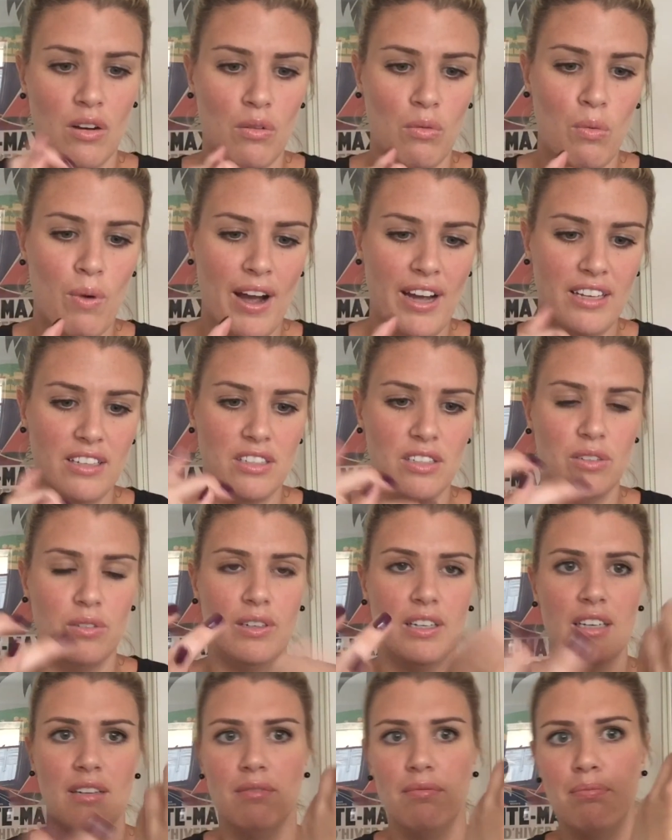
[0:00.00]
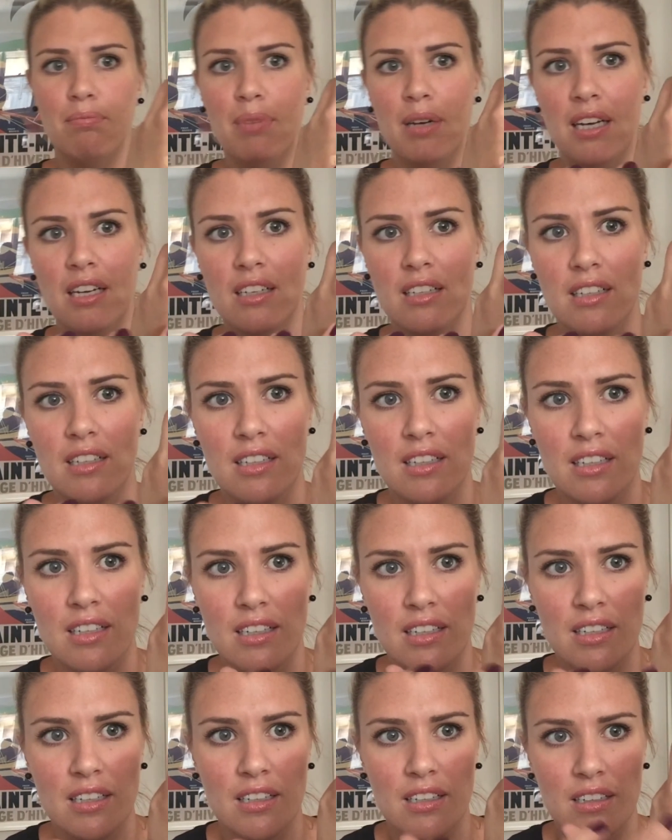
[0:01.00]
weight to it, but
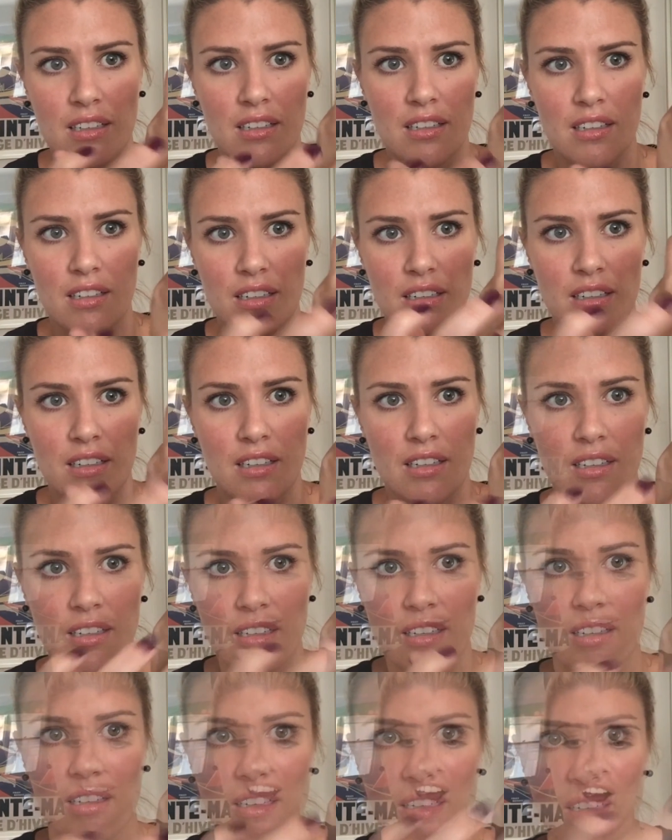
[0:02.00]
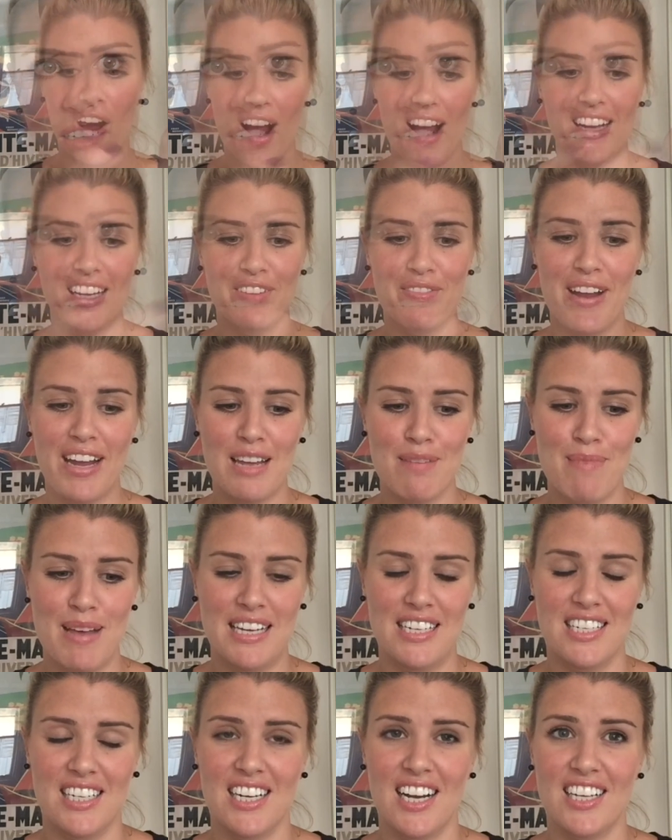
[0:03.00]
I would highly
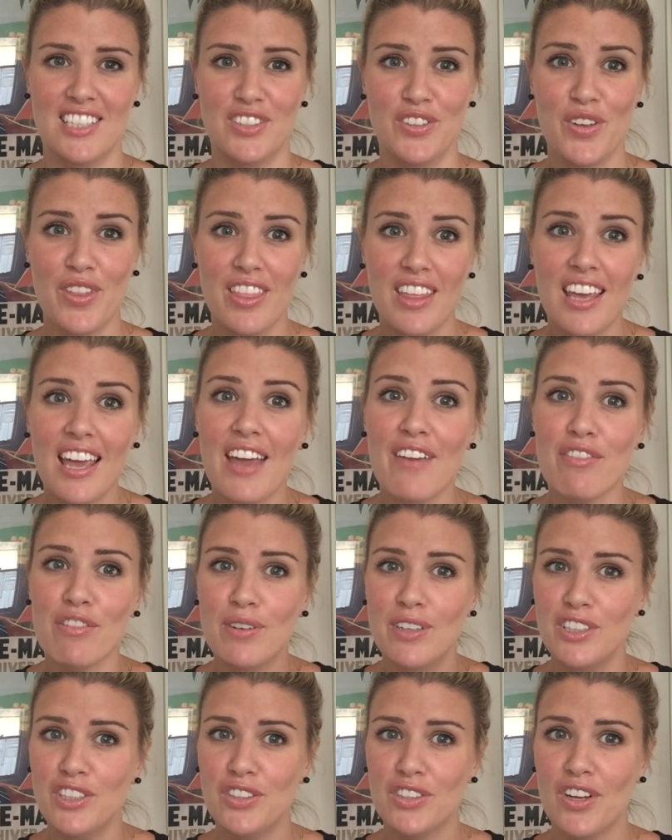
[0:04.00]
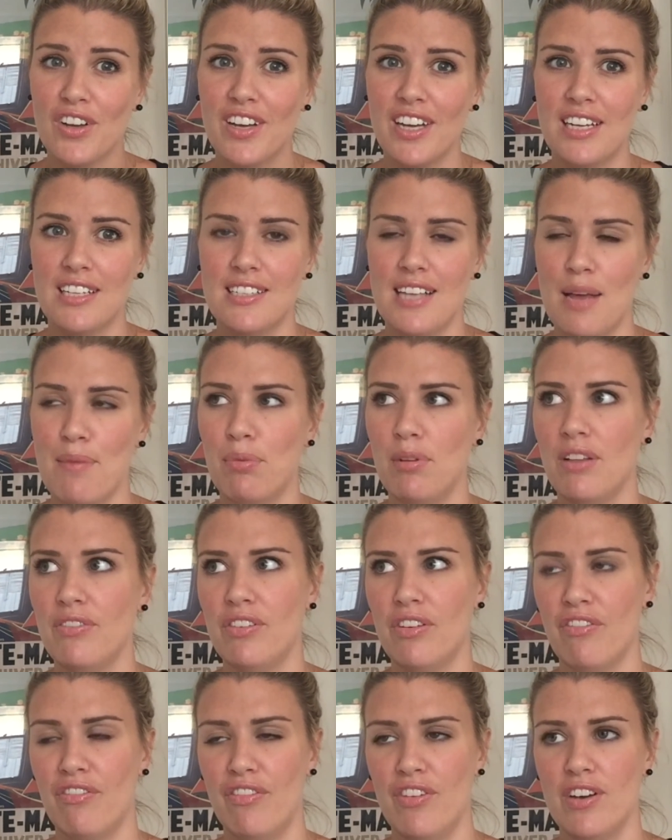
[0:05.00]
recommend it. I do think everyone should go get a sample
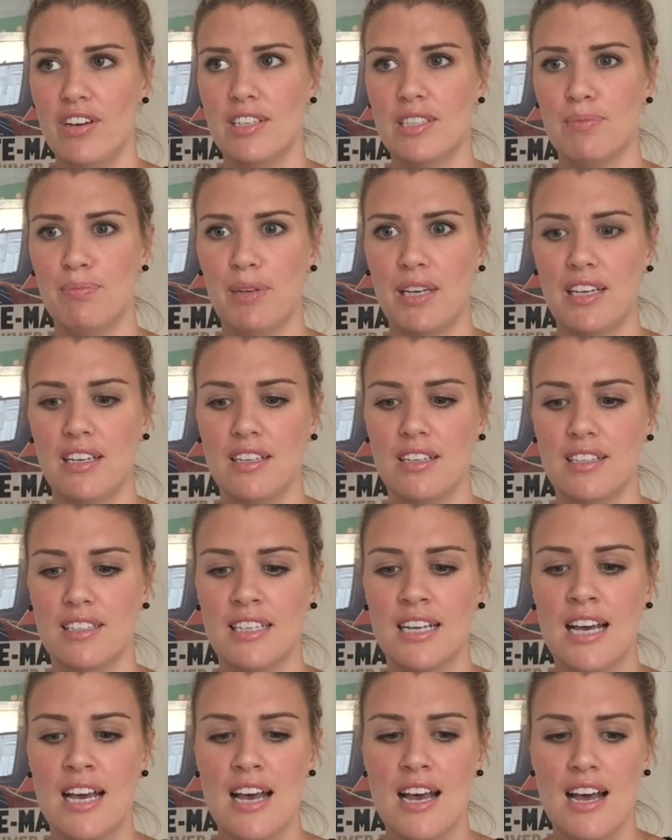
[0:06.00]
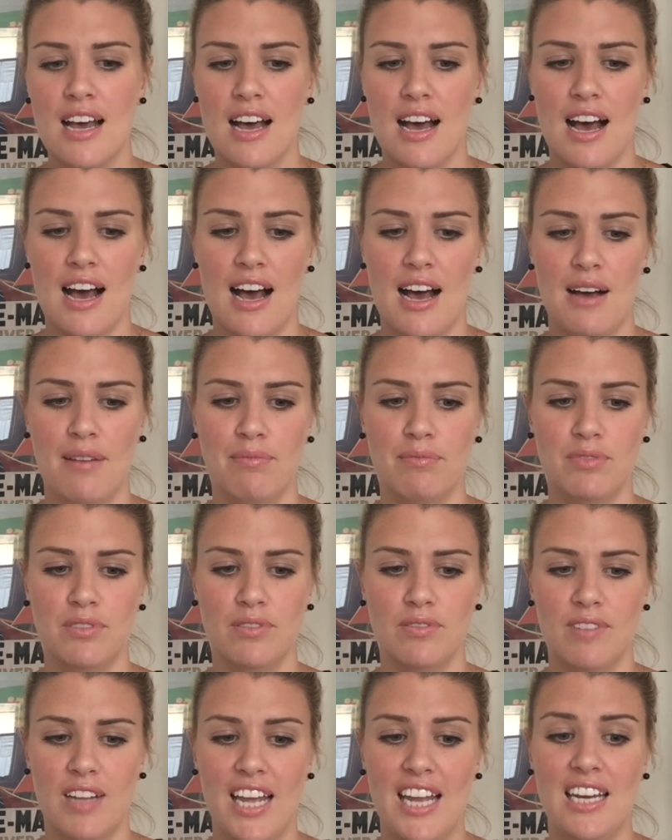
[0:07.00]
of it first, because
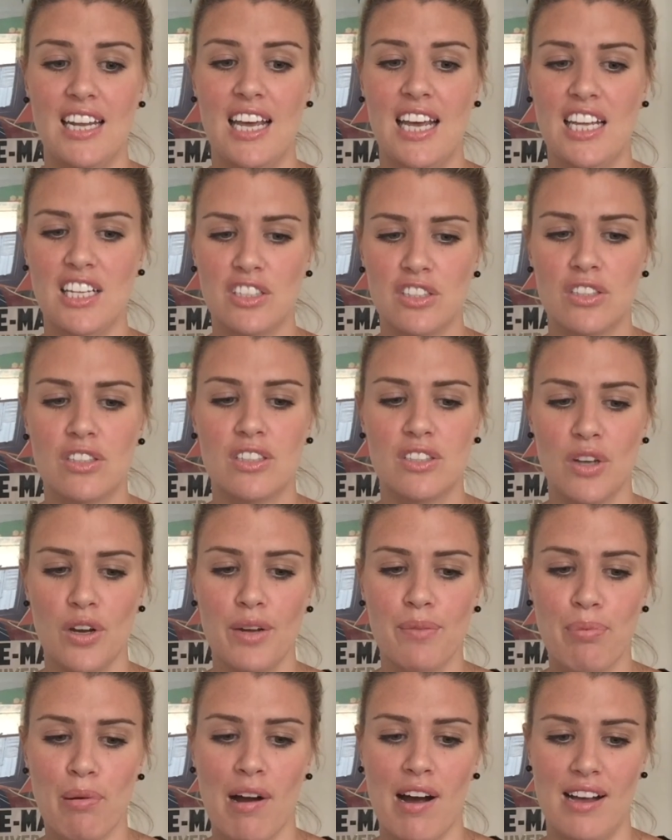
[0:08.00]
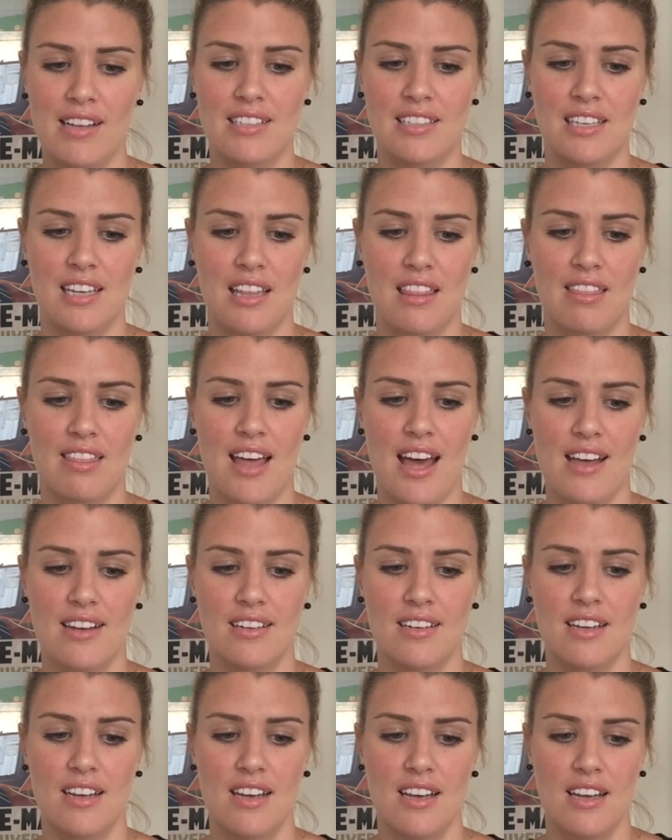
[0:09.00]
it is so pricey
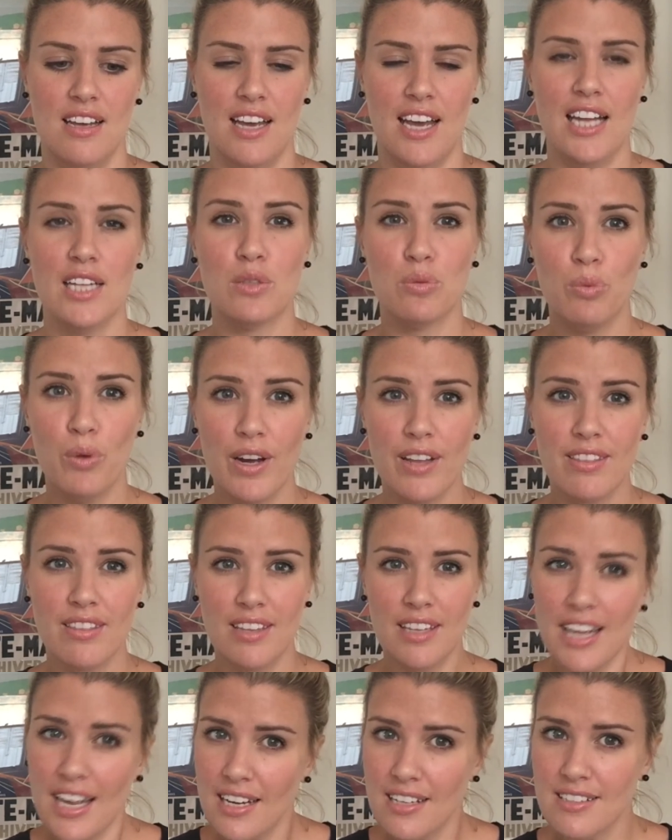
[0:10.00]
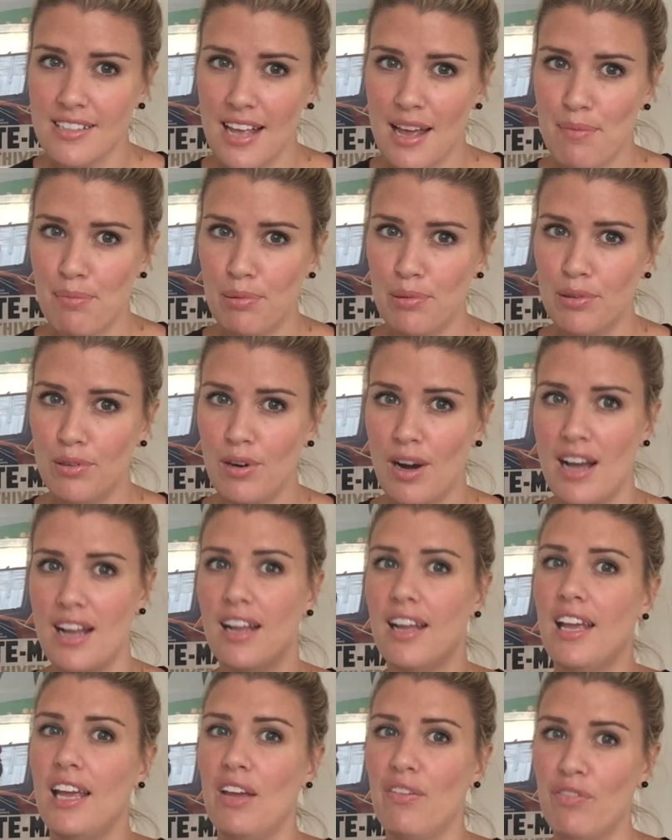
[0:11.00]
that it's worth to get a
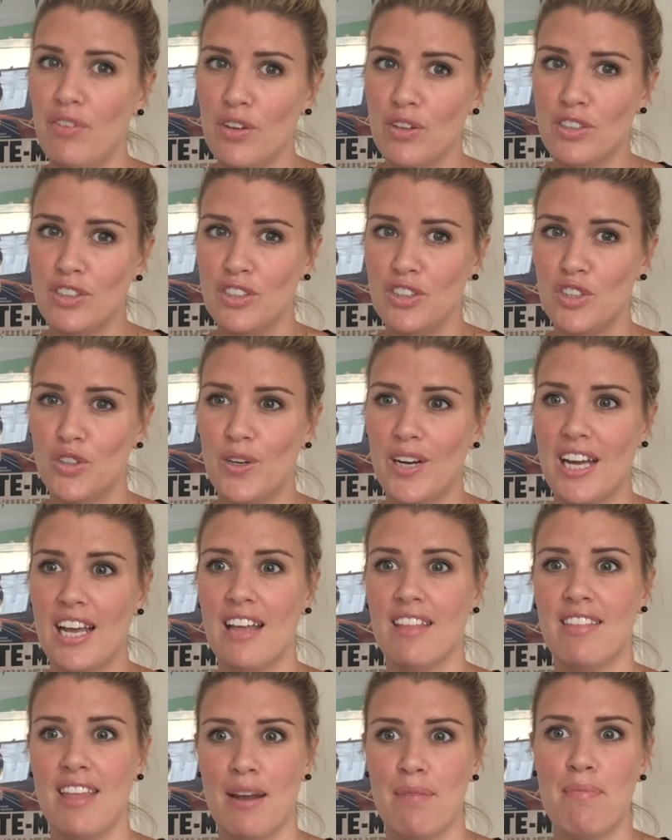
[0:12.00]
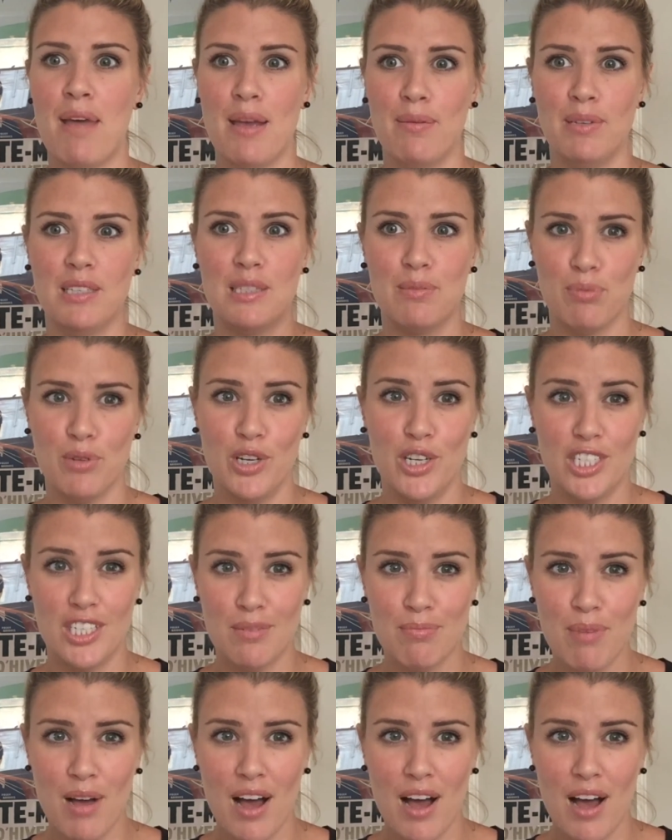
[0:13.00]
sample. If you enjoy it, then maybe splurge and